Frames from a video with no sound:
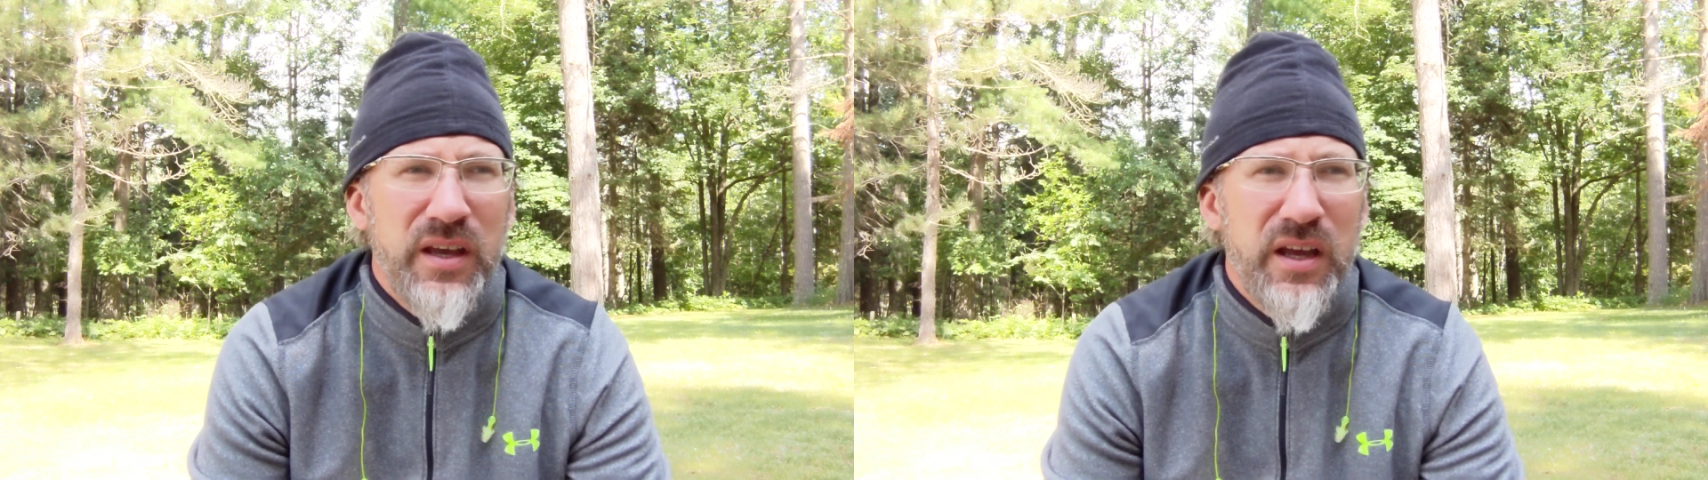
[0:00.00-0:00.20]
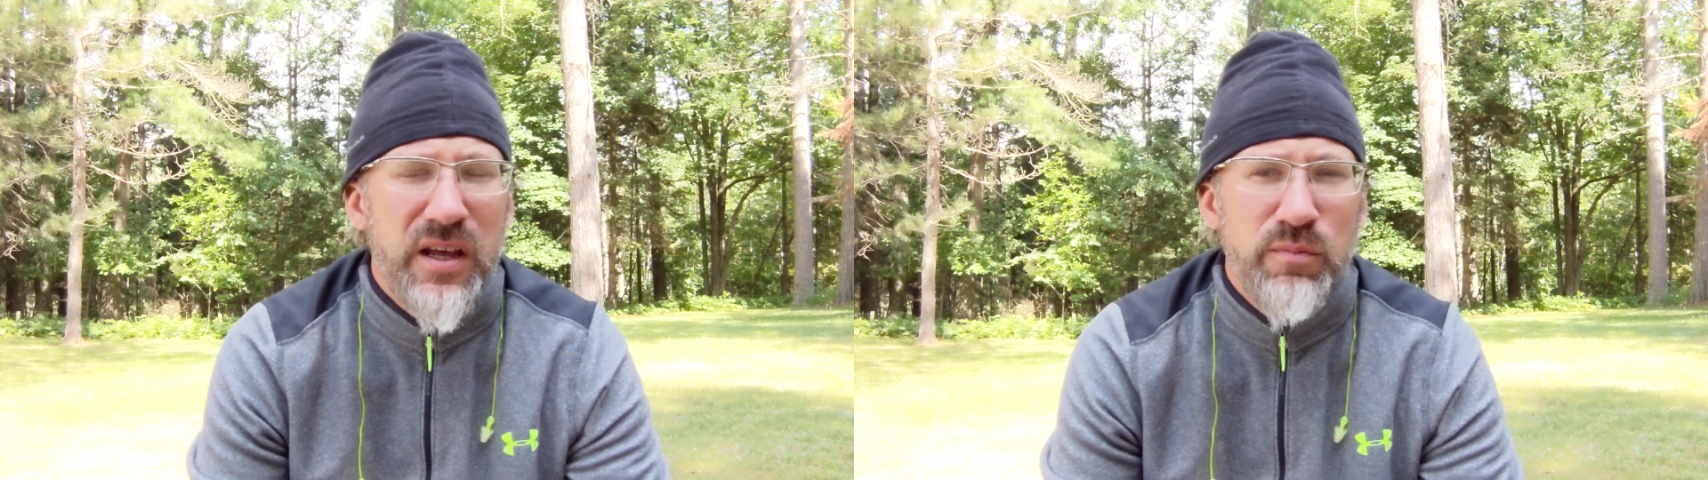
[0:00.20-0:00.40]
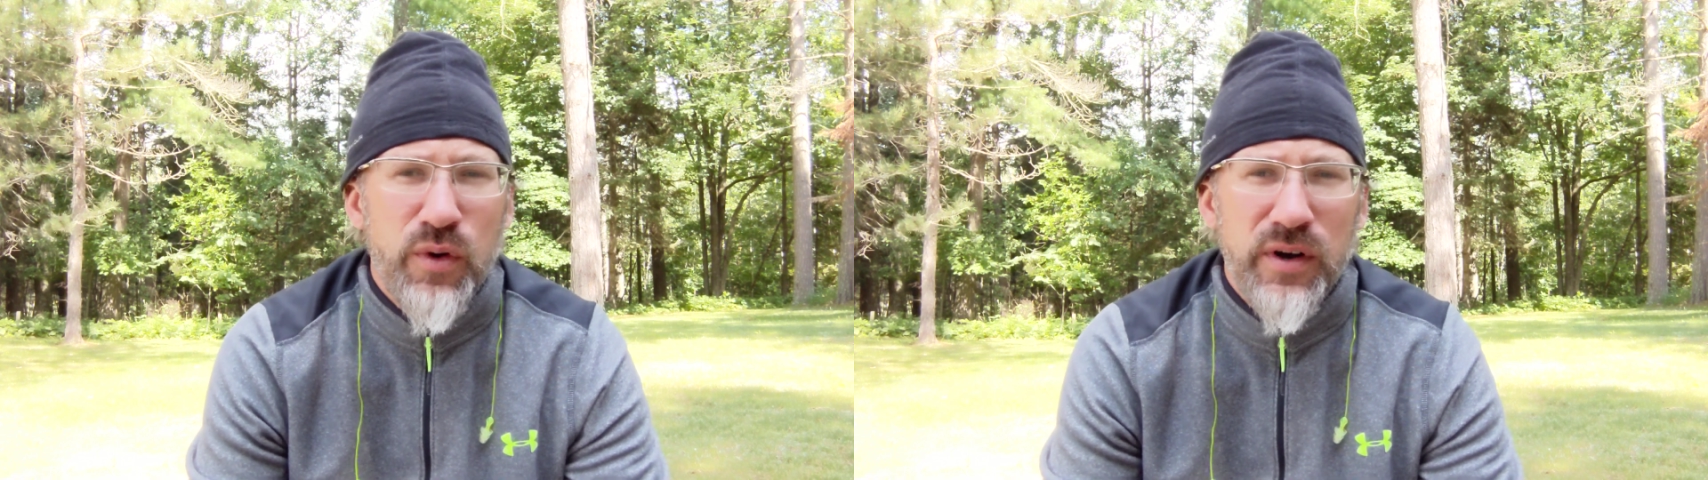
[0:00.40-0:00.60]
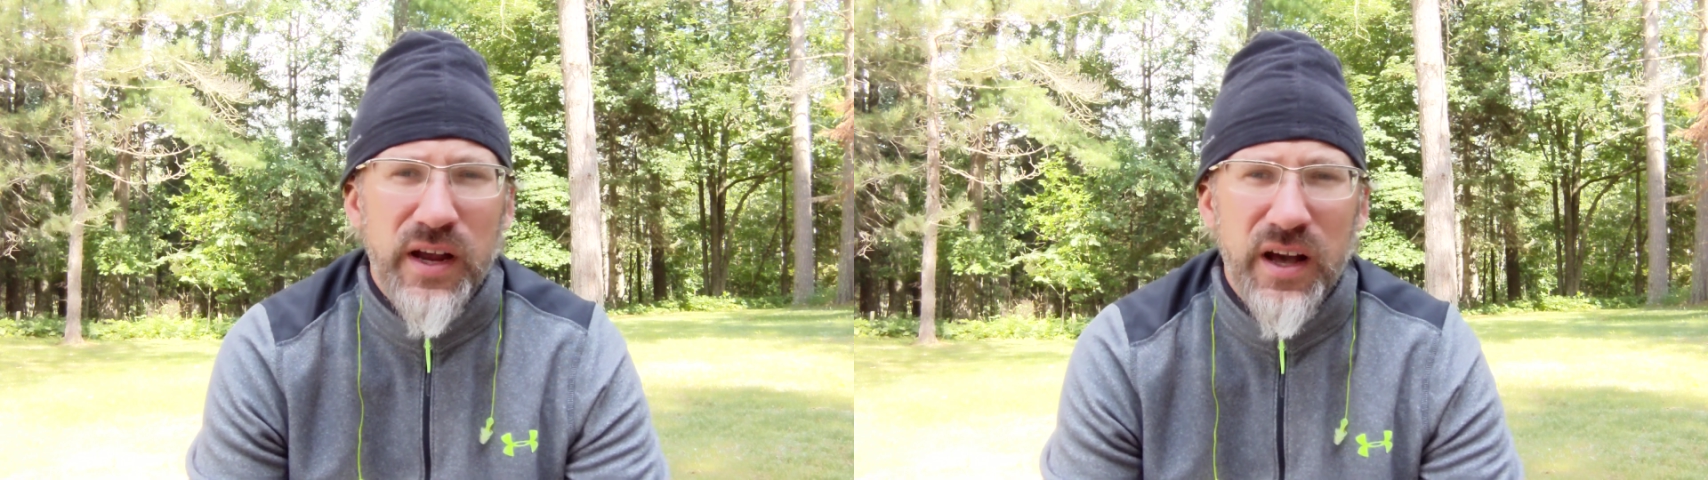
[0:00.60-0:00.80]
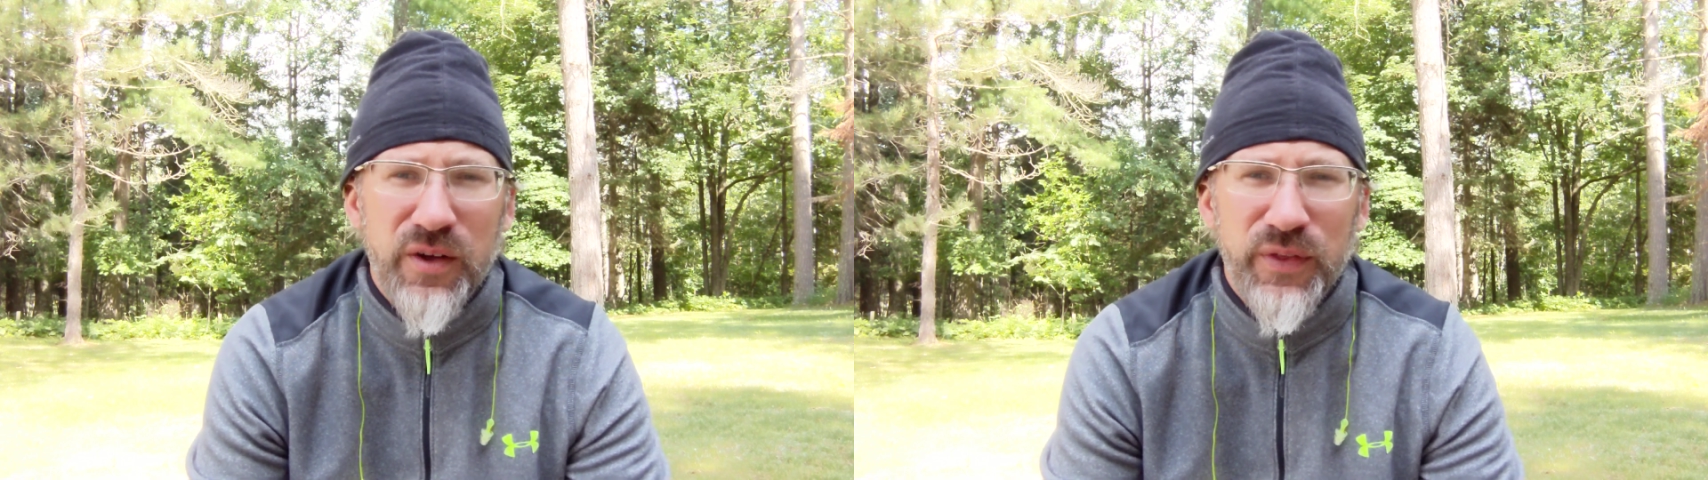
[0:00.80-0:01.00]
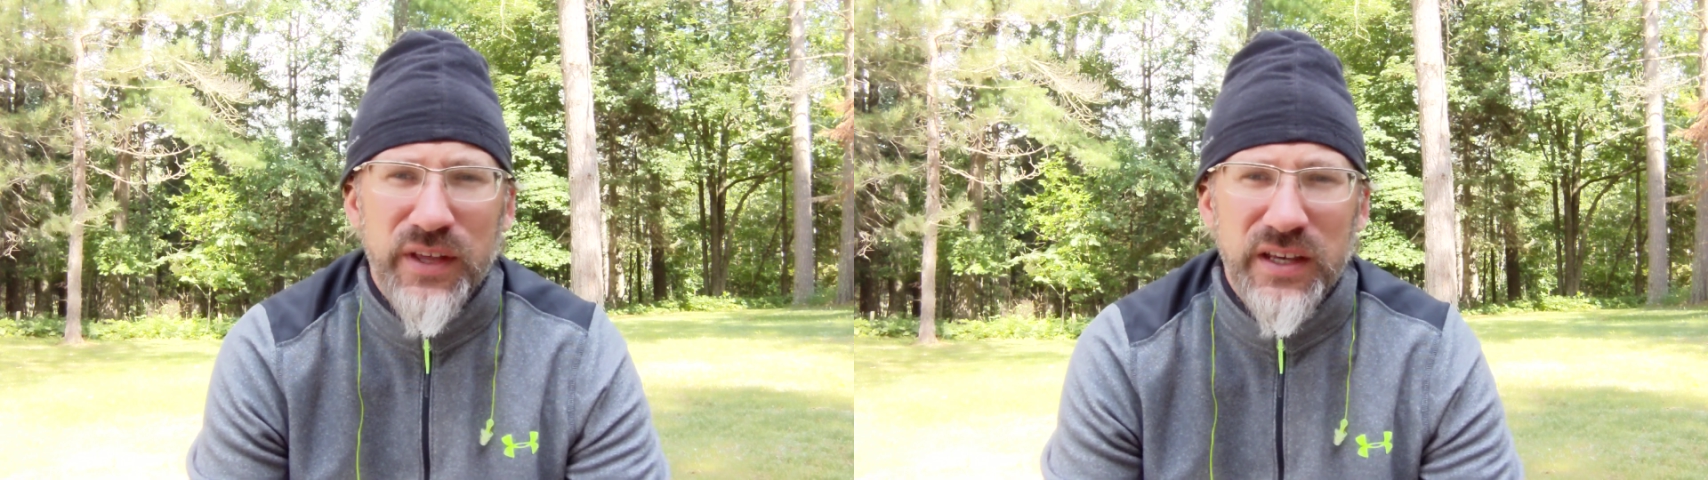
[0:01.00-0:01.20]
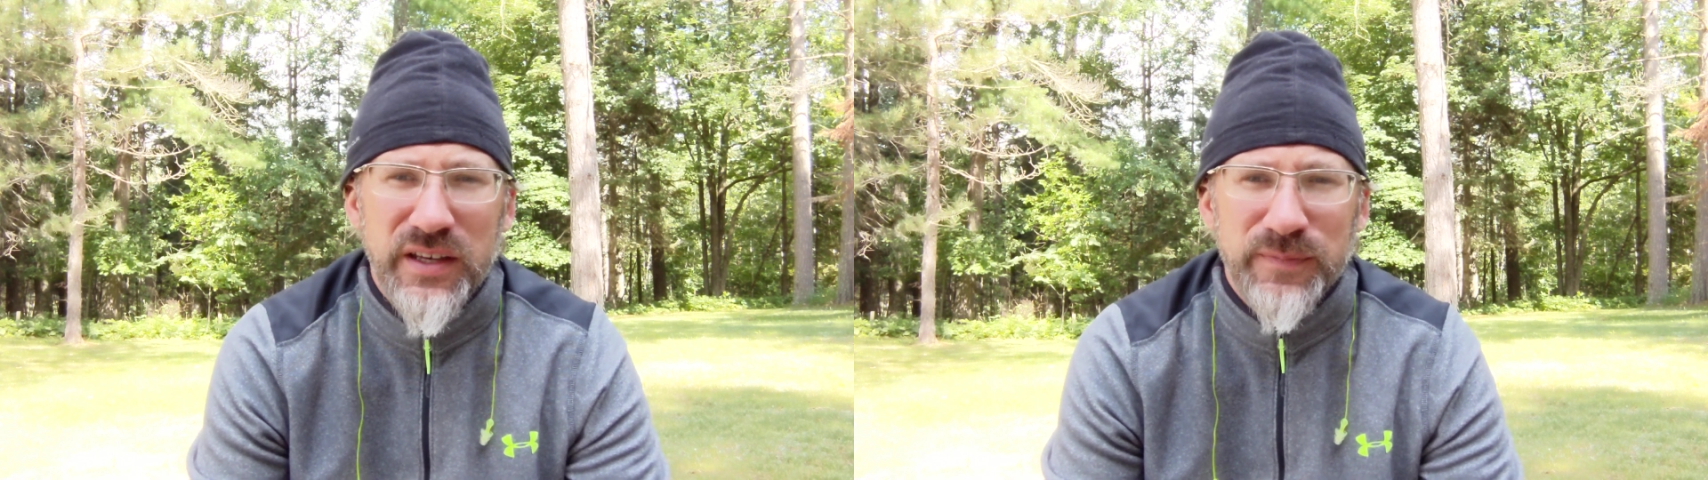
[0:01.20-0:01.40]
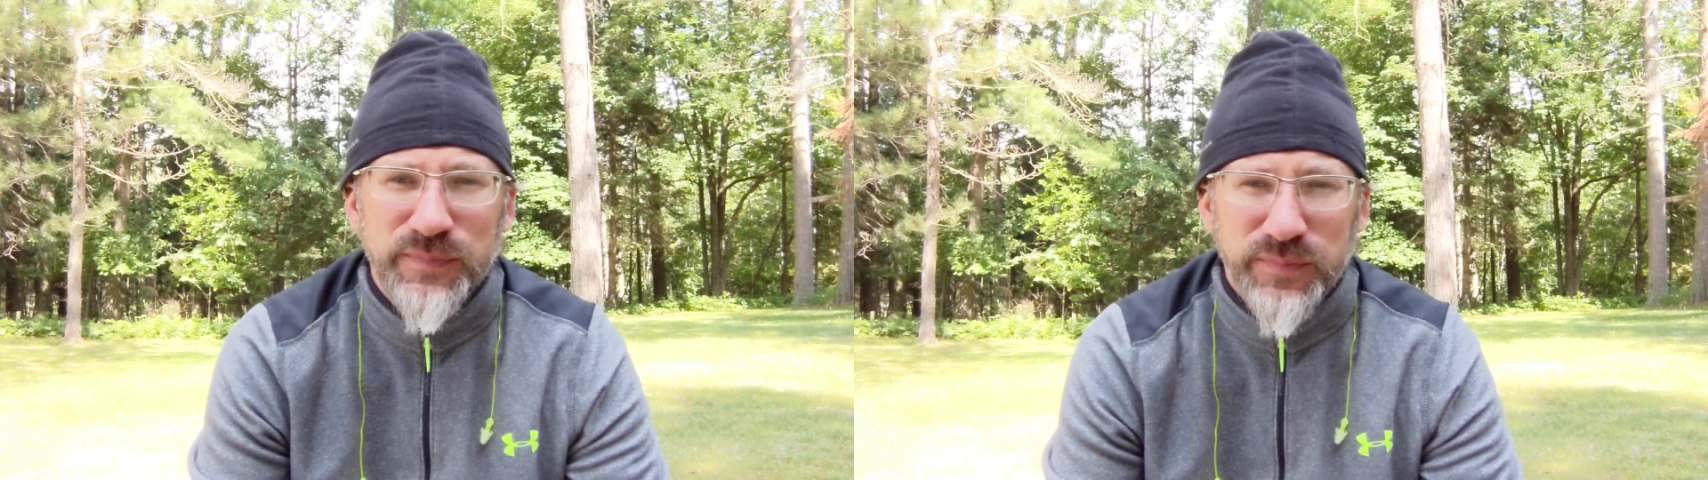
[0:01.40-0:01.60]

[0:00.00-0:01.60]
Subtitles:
in a more healthy